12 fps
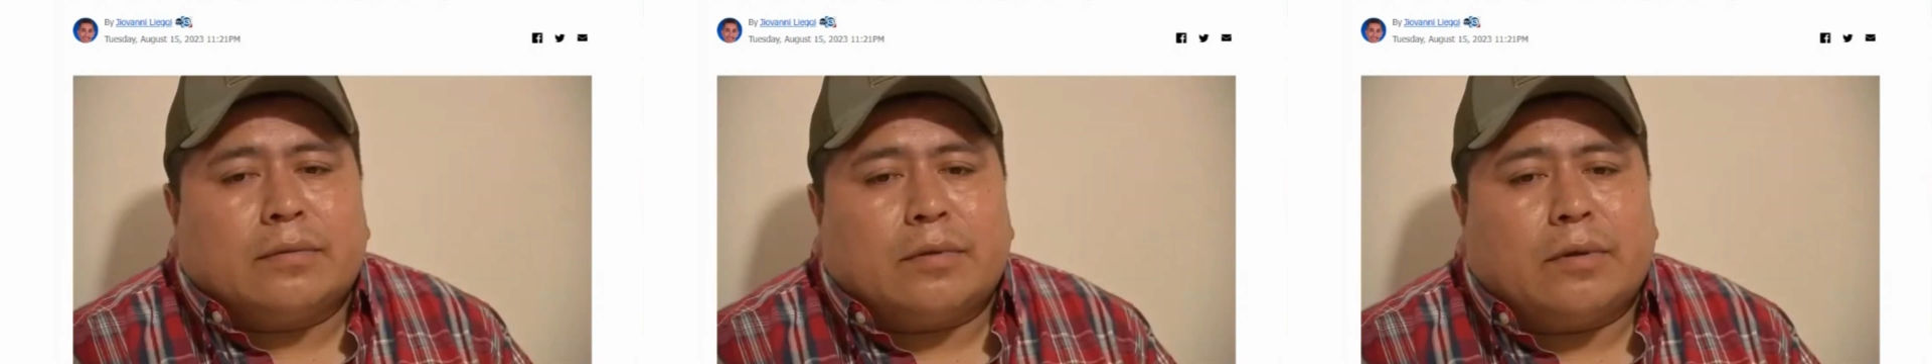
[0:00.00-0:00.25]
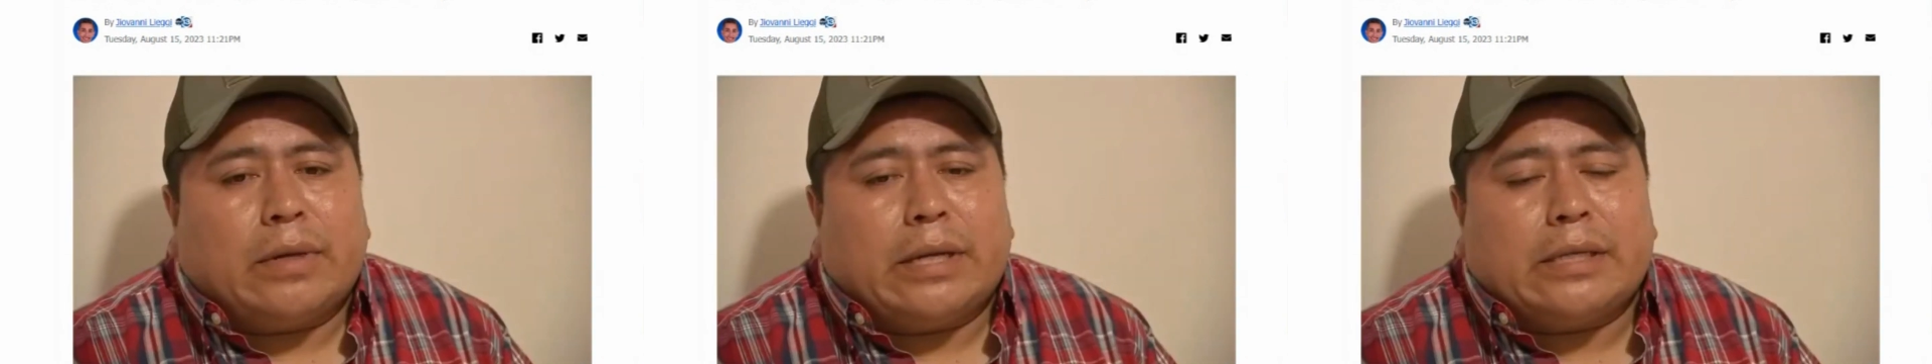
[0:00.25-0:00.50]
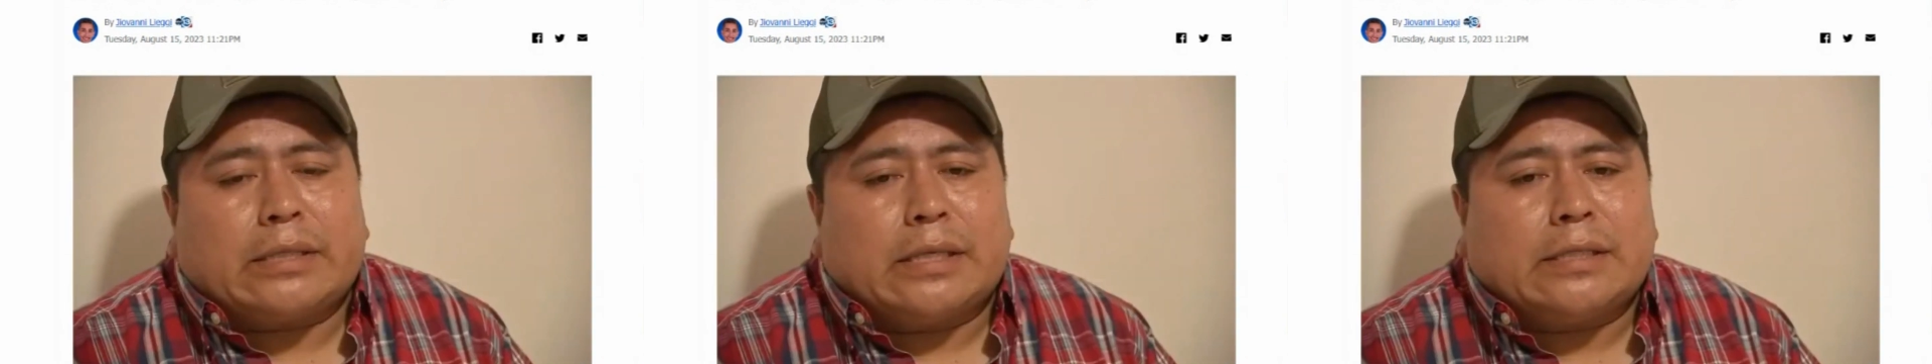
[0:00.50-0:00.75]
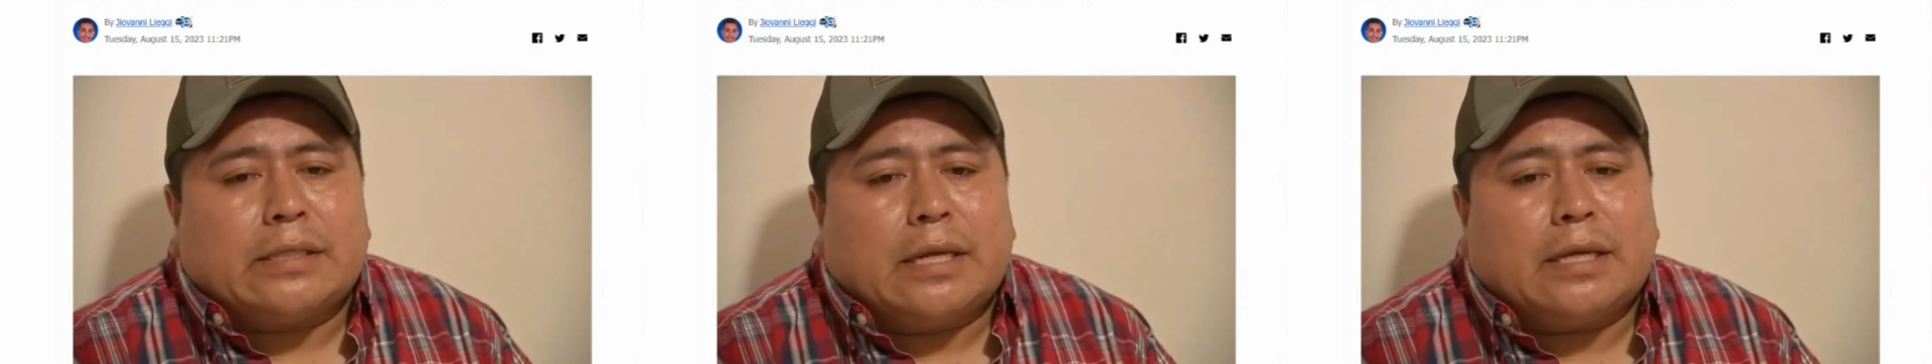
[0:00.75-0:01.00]
No voy a
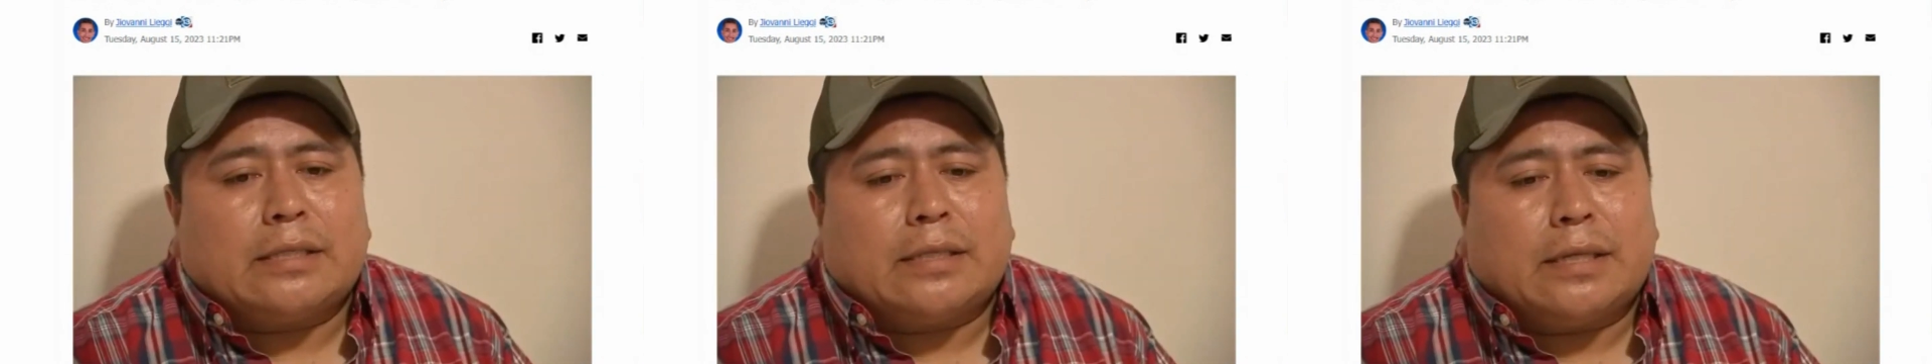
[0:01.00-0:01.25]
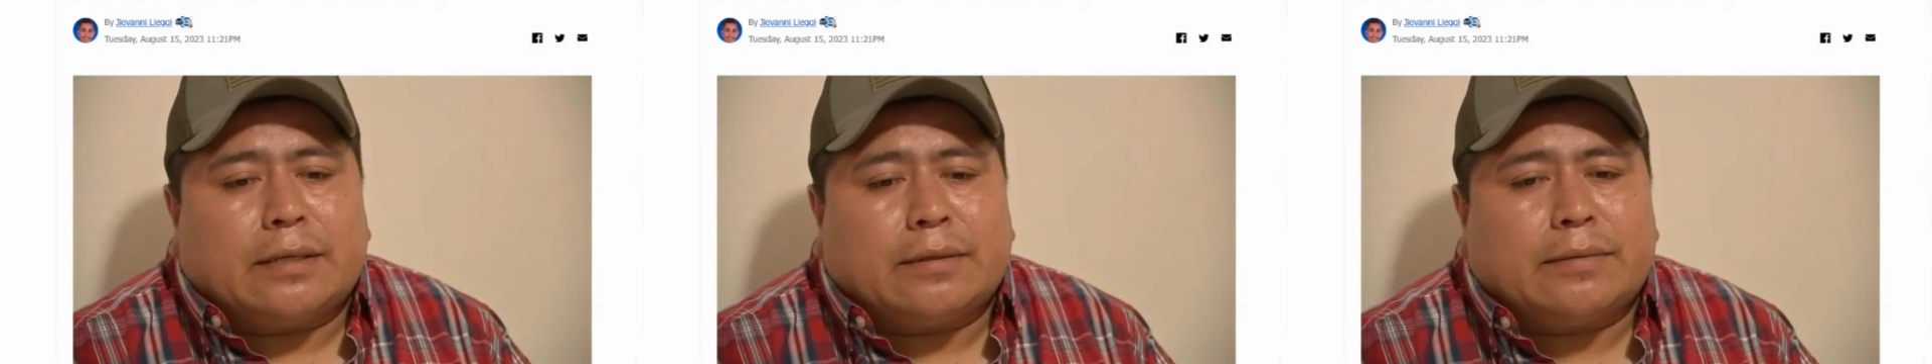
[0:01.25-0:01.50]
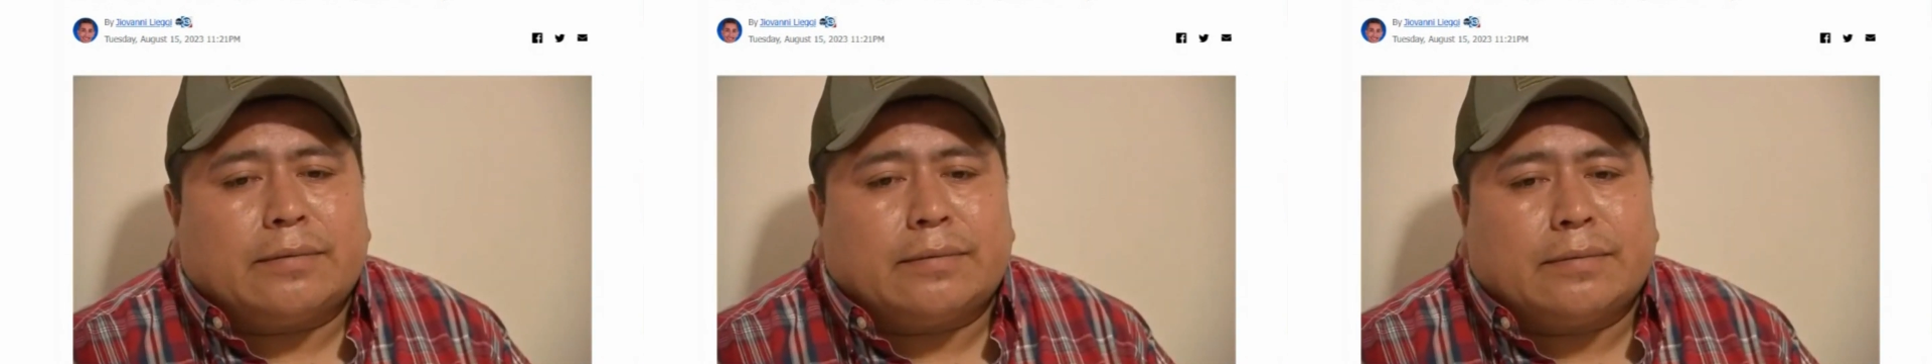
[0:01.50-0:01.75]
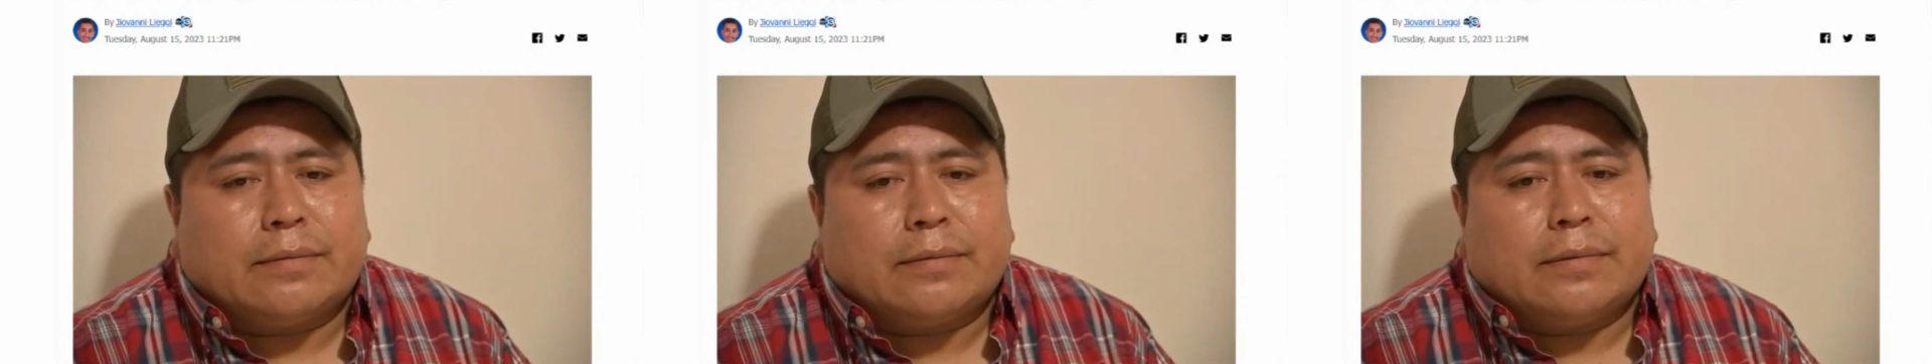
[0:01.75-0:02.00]
descansar hasta
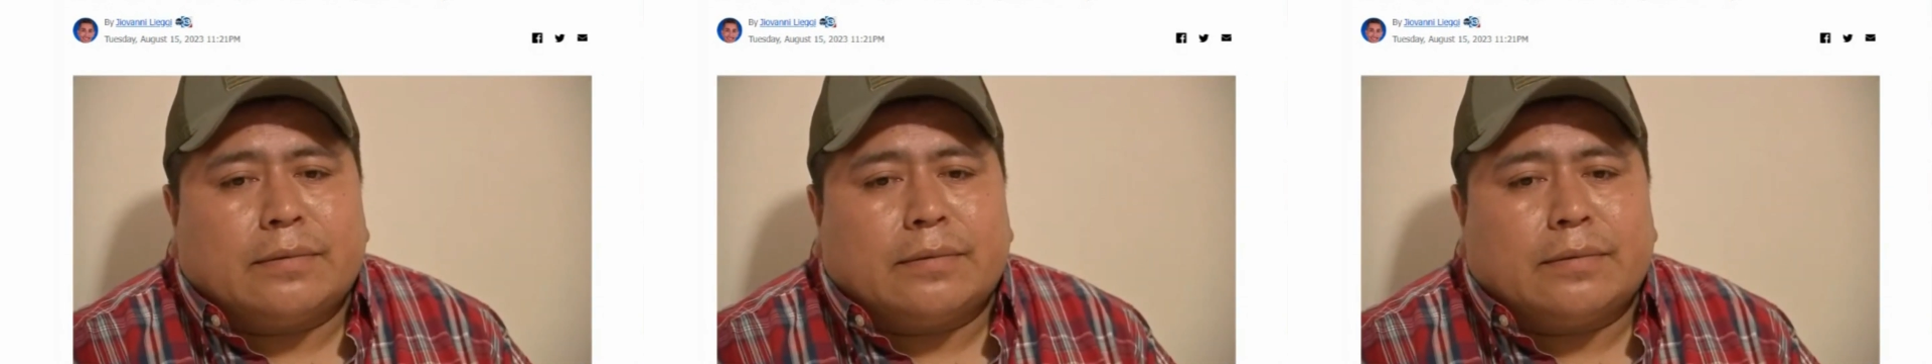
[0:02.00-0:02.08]
he told